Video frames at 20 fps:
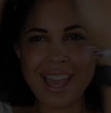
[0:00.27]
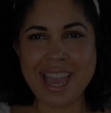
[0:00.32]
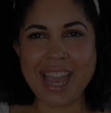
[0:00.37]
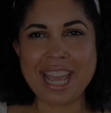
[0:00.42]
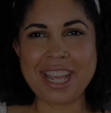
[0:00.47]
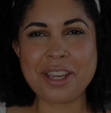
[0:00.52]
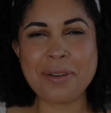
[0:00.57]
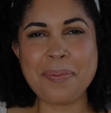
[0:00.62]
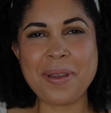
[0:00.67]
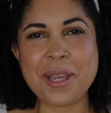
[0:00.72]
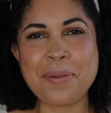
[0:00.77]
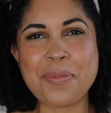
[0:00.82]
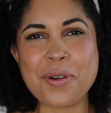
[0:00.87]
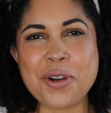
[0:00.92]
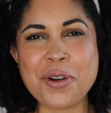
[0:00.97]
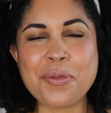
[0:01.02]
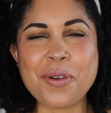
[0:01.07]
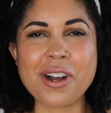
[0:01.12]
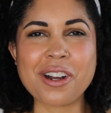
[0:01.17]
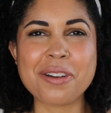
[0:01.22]
Hey, good
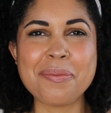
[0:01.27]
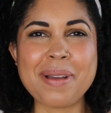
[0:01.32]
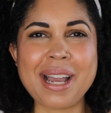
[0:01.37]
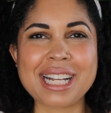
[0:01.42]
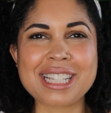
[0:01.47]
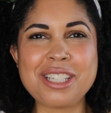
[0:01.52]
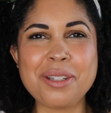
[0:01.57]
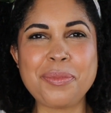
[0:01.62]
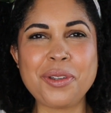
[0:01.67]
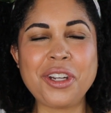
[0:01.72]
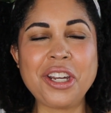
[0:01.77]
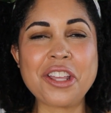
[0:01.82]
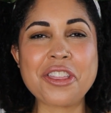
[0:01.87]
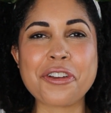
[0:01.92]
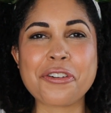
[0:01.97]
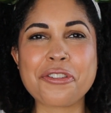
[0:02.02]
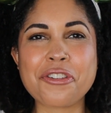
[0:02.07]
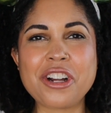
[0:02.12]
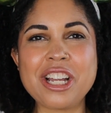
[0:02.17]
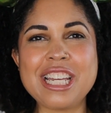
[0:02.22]
people. Welcome back to Beauty and
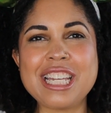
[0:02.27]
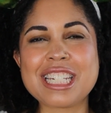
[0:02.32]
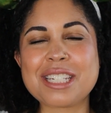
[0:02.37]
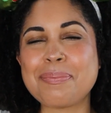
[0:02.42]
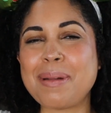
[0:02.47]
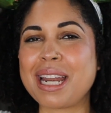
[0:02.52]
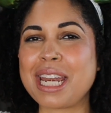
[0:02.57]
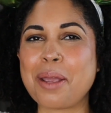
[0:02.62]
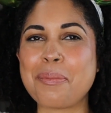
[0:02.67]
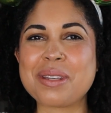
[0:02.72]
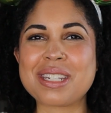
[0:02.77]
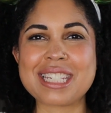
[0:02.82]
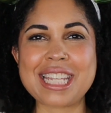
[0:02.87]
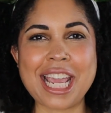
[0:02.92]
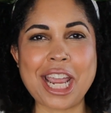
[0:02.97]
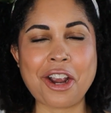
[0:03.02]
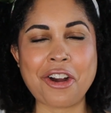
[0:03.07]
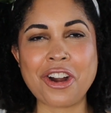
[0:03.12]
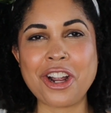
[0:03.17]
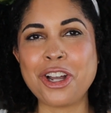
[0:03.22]
the Frizz. My name is
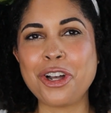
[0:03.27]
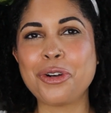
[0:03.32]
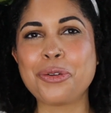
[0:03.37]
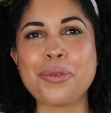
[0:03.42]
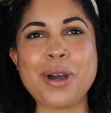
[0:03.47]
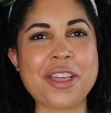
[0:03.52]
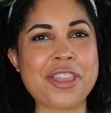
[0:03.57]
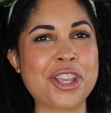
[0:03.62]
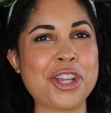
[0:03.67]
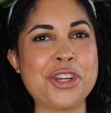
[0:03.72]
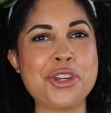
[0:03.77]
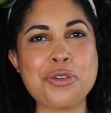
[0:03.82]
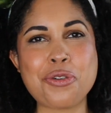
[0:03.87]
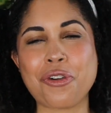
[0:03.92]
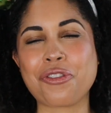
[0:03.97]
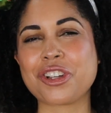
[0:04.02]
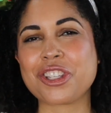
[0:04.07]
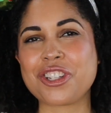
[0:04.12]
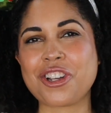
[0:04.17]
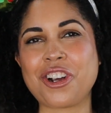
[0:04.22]
Cara. Whether you're new
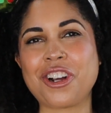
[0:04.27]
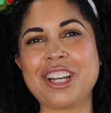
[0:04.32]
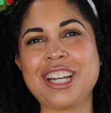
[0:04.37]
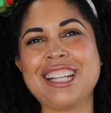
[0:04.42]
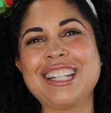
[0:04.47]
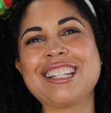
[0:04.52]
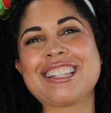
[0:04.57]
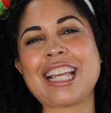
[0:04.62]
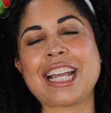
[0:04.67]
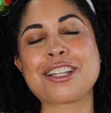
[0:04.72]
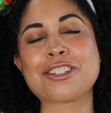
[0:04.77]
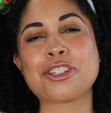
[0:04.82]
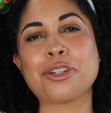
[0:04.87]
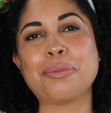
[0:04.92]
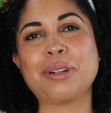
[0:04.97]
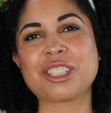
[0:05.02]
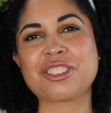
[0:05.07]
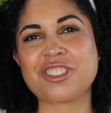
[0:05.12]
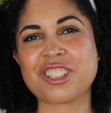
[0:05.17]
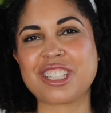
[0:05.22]
or returning, thanks so
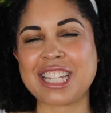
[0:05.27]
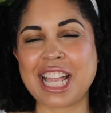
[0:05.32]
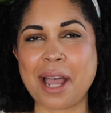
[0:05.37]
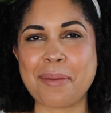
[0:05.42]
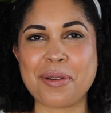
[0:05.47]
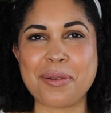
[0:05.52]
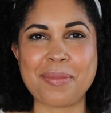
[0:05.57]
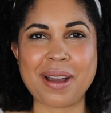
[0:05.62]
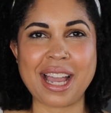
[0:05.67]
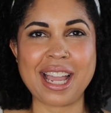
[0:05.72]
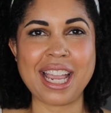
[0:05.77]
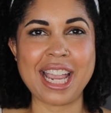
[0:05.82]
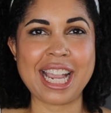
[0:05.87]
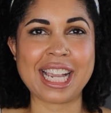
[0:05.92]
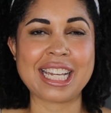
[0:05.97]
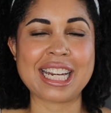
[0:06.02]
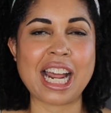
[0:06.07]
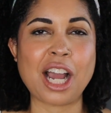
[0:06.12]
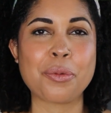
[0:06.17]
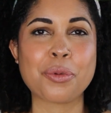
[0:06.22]
much for stopping by and
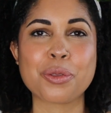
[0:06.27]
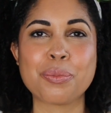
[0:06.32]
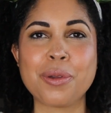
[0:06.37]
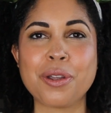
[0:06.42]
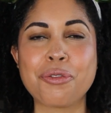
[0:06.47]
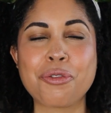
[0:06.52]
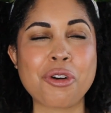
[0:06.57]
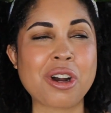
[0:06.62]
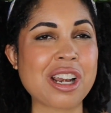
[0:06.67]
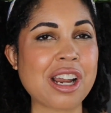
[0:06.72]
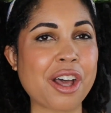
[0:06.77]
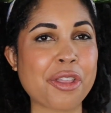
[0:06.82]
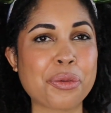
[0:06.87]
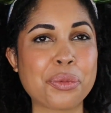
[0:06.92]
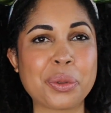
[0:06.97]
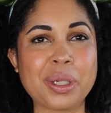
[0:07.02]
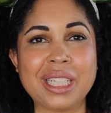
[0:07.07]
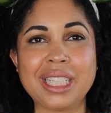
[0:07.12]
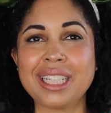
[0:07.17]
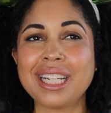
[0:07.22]
hanging out with me for another
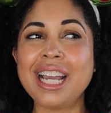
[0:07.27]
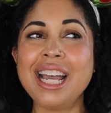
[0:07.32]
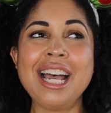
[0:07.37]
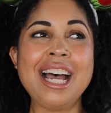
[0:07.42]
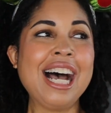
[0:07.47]
one.